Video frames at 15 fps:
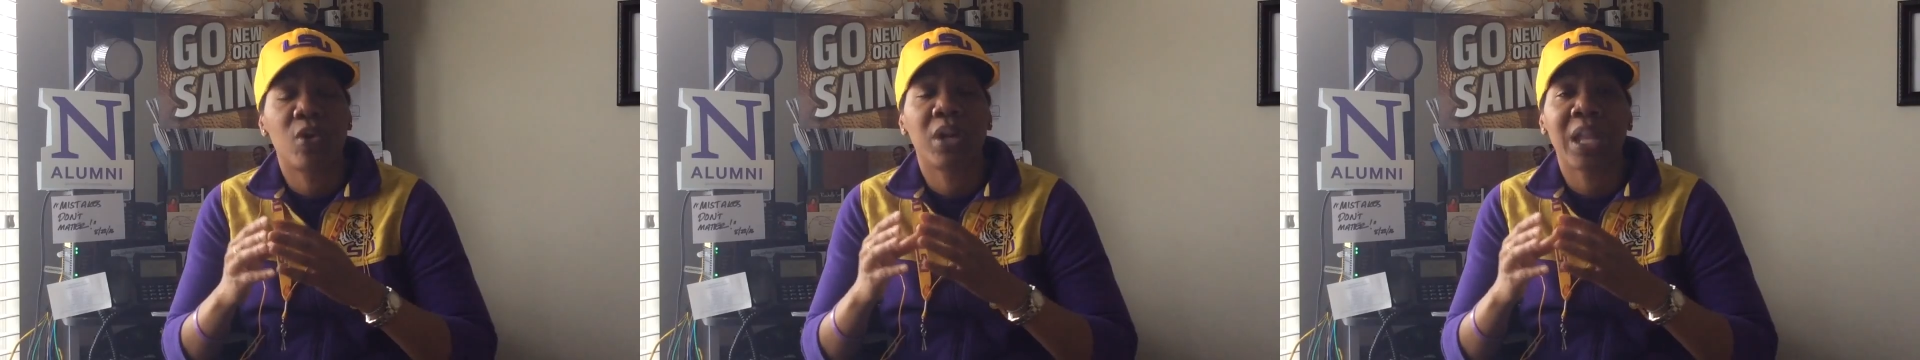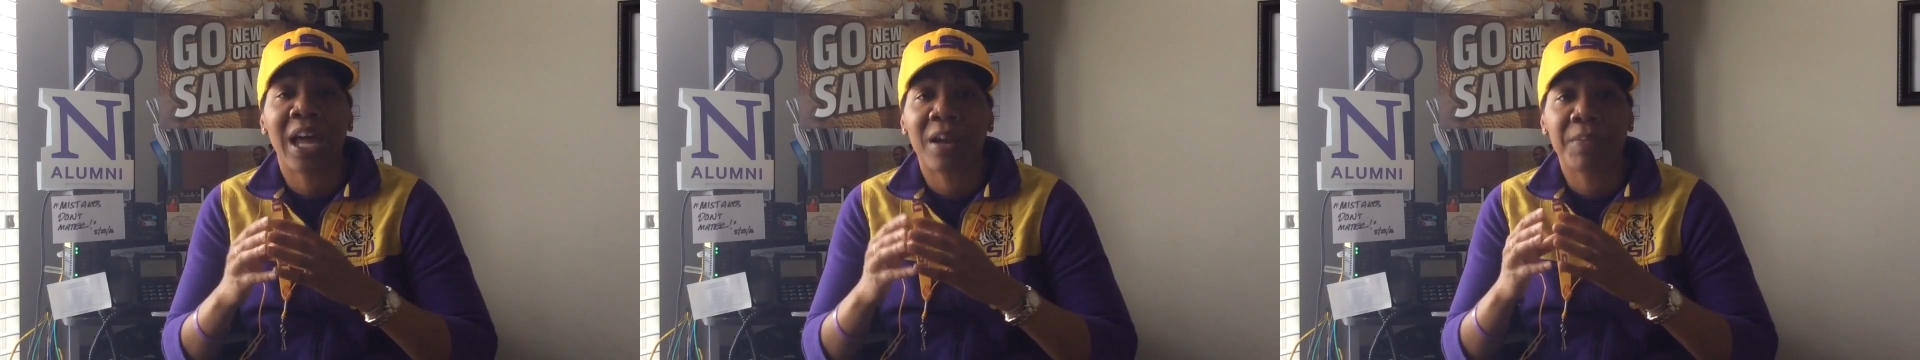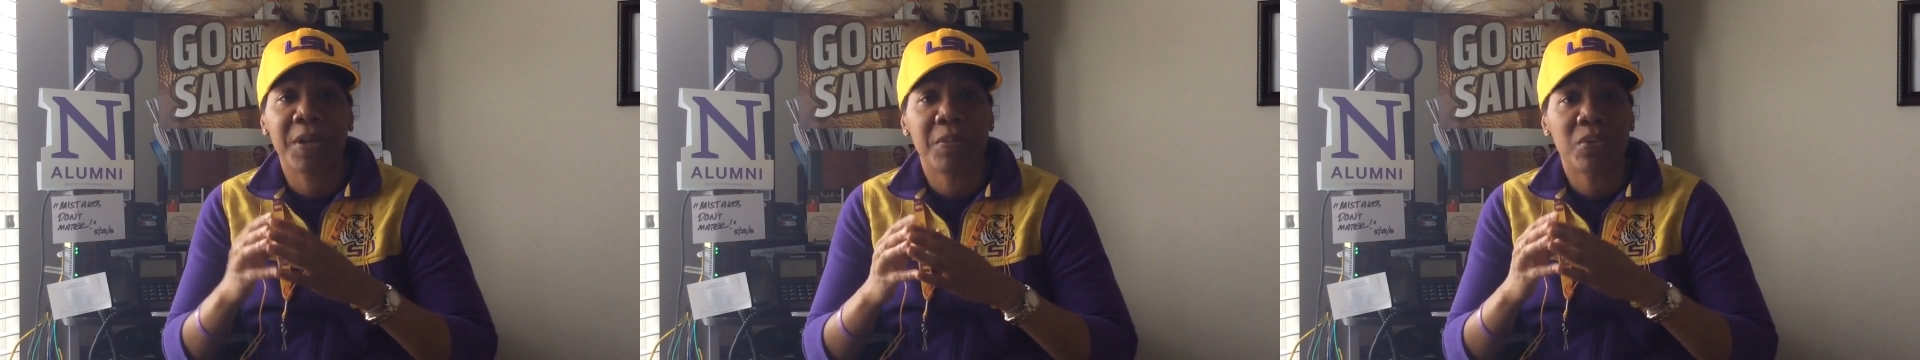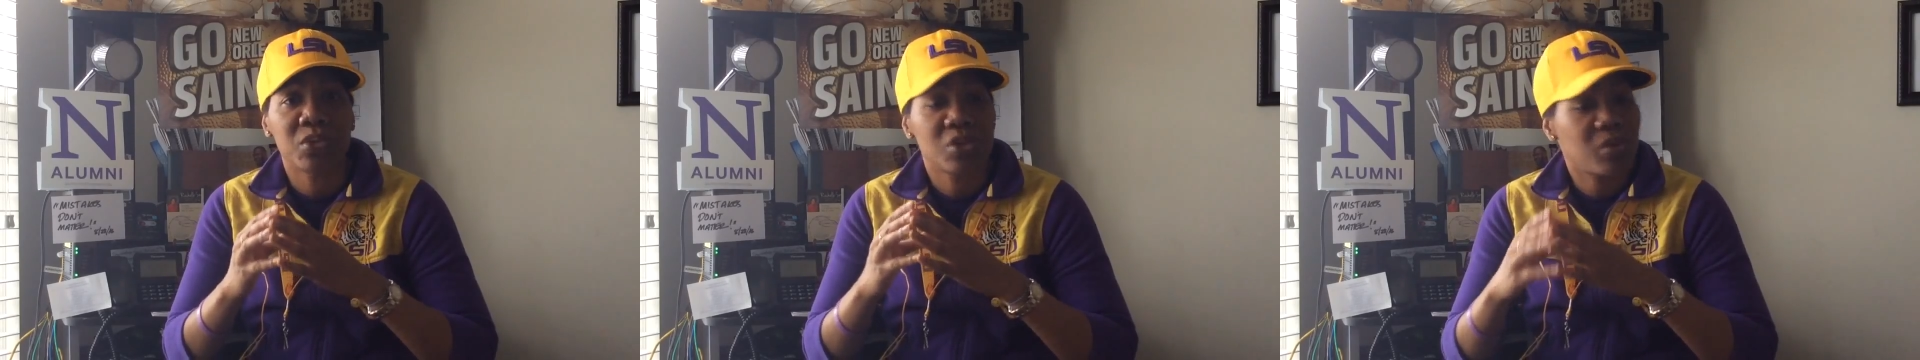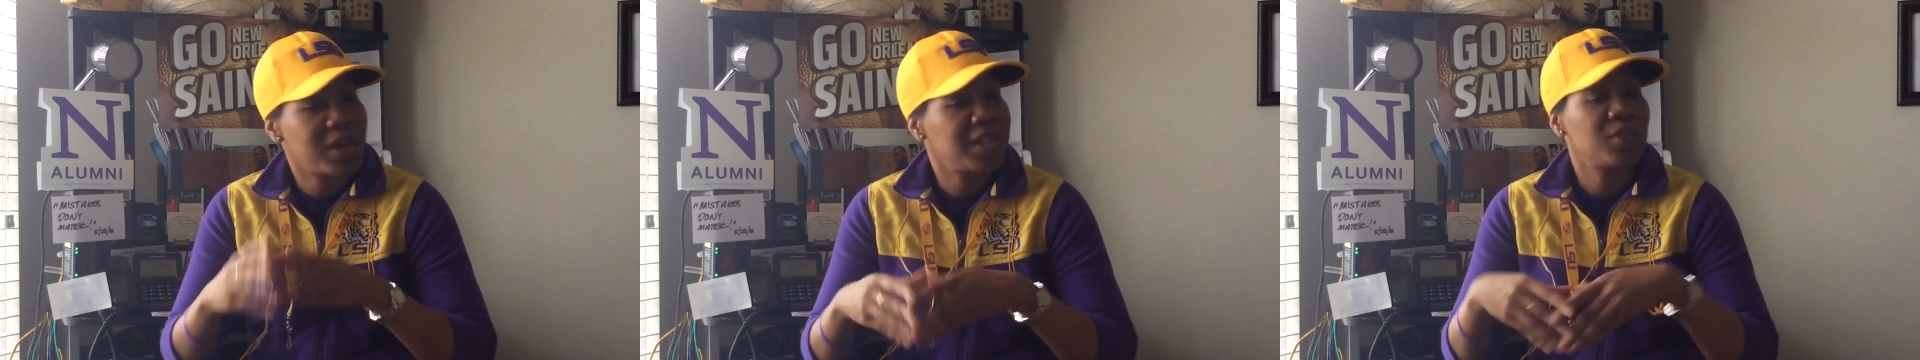for a lot of people.
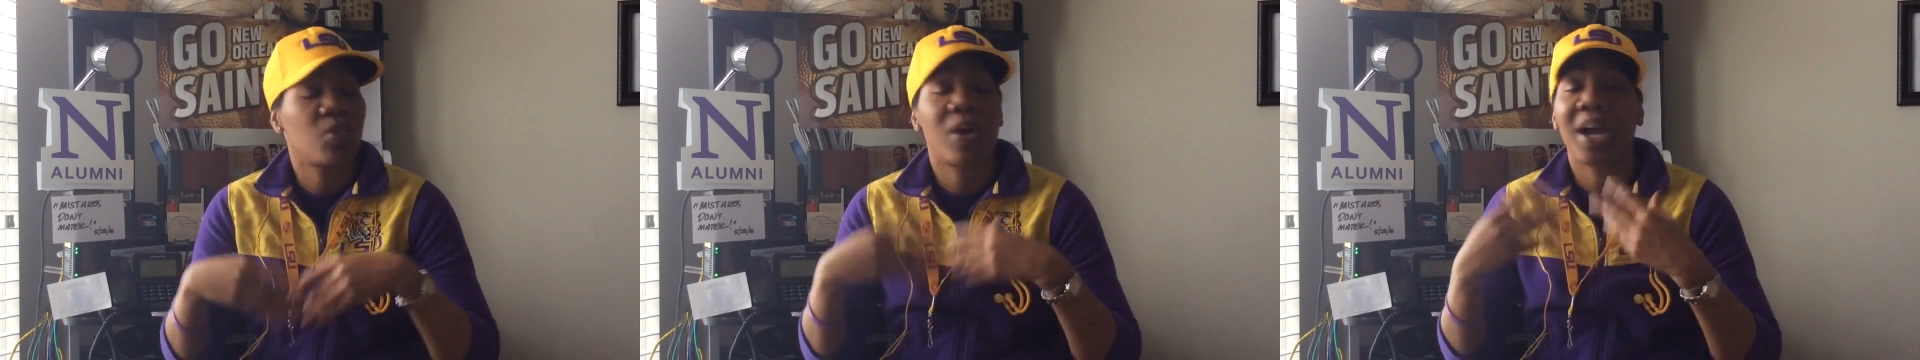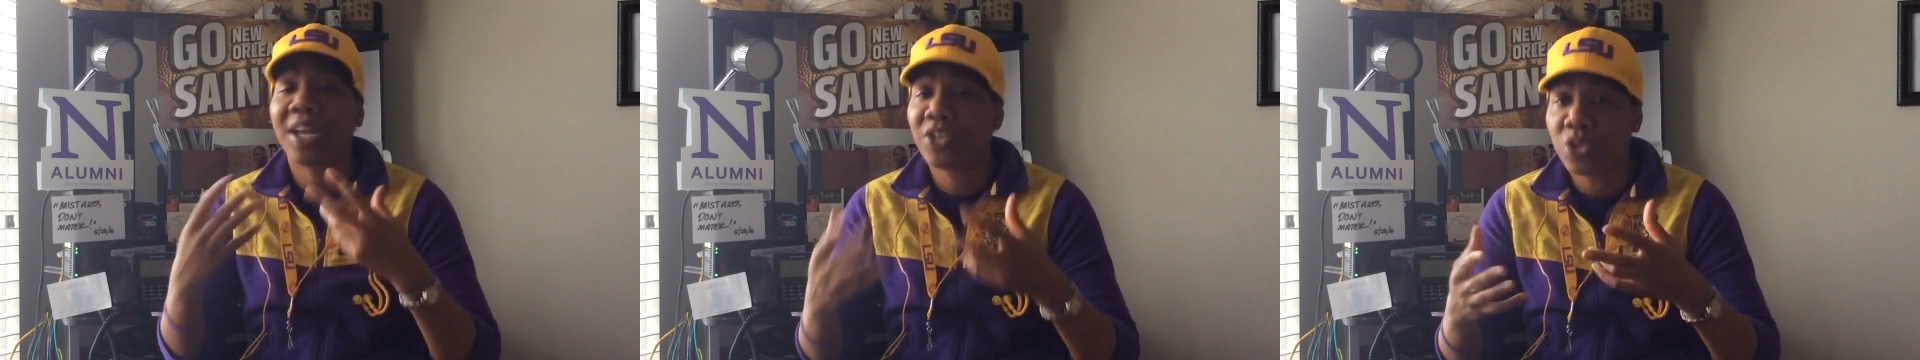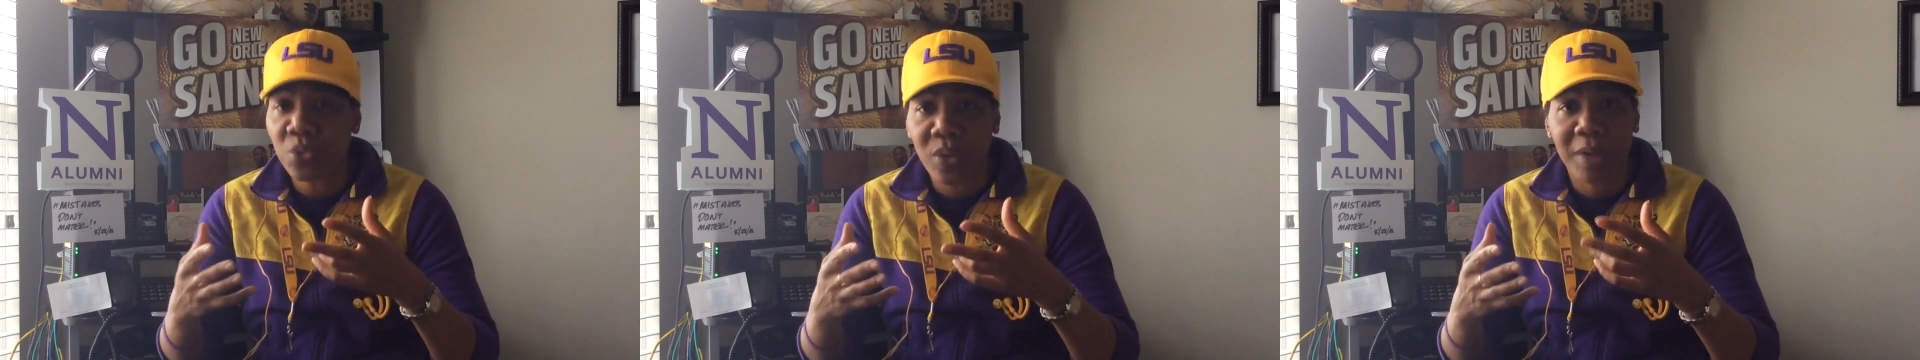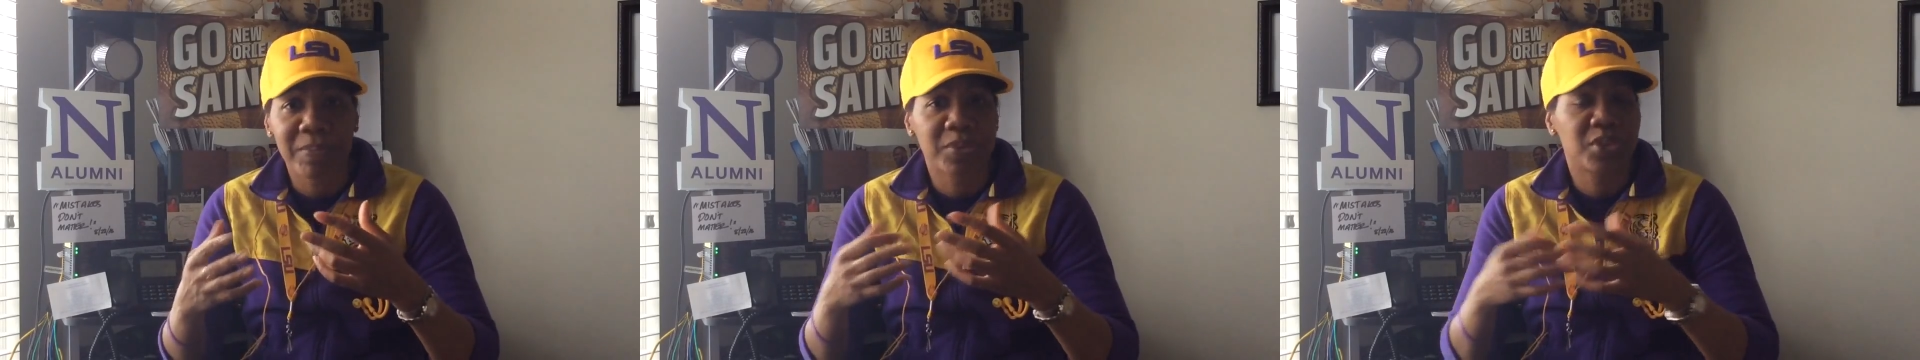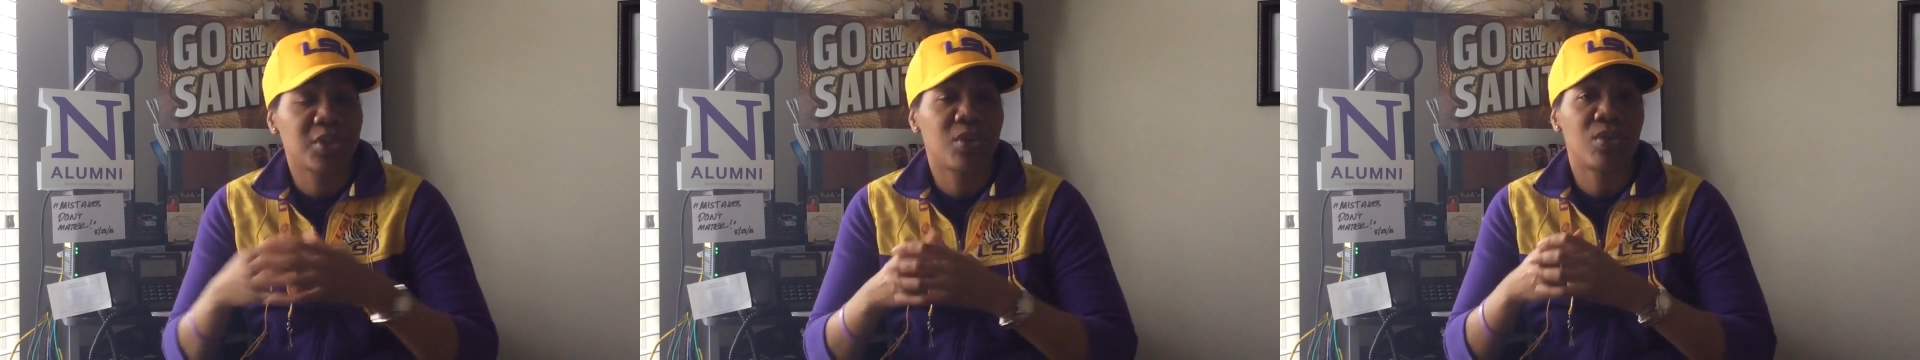So that's why I do
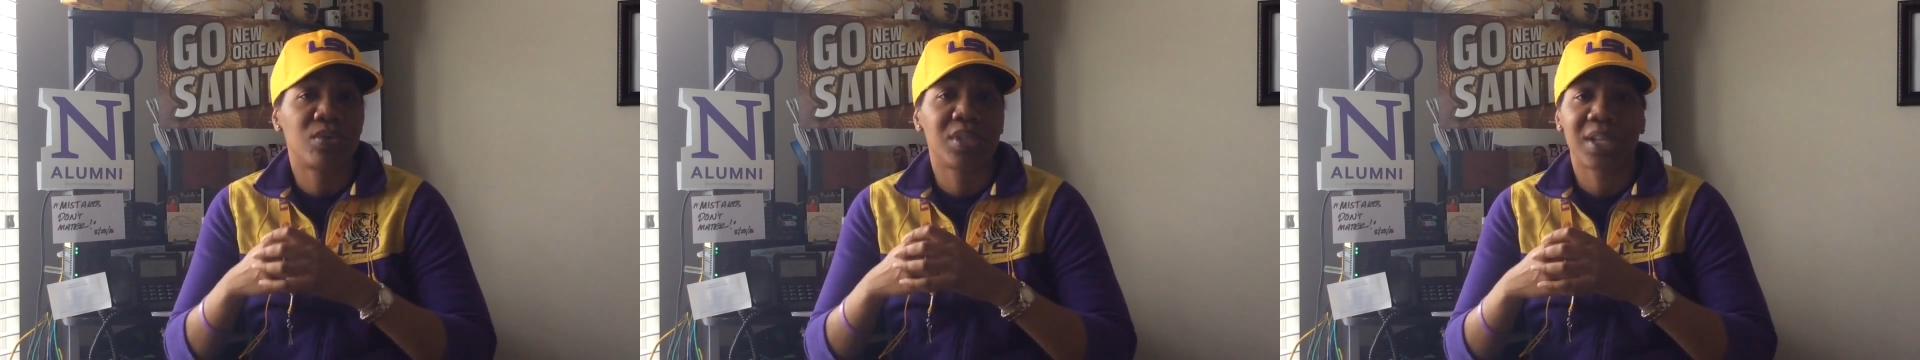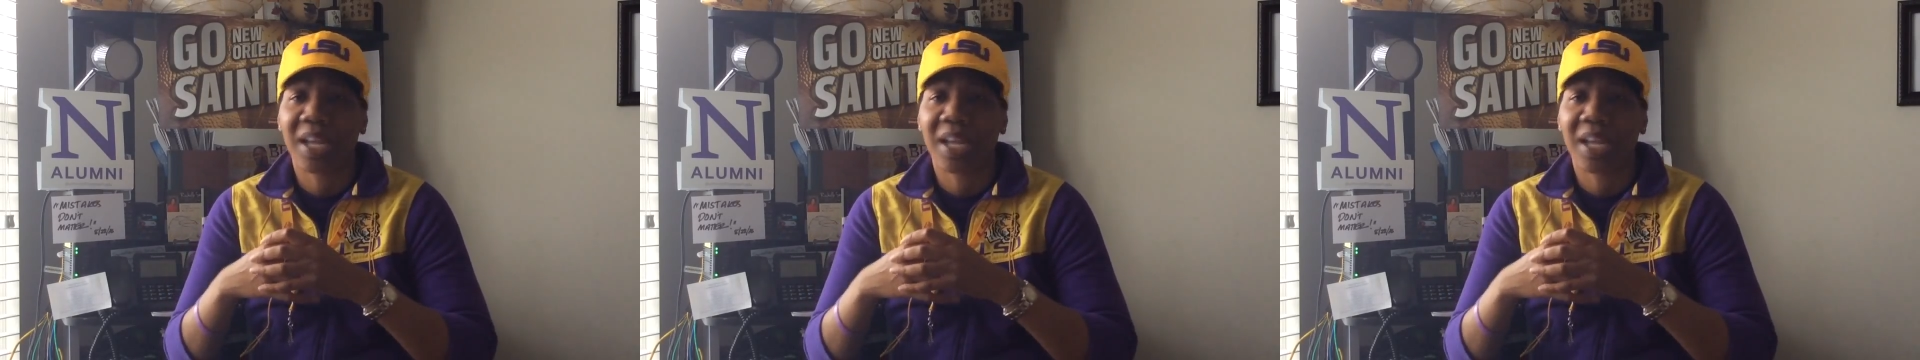episodes,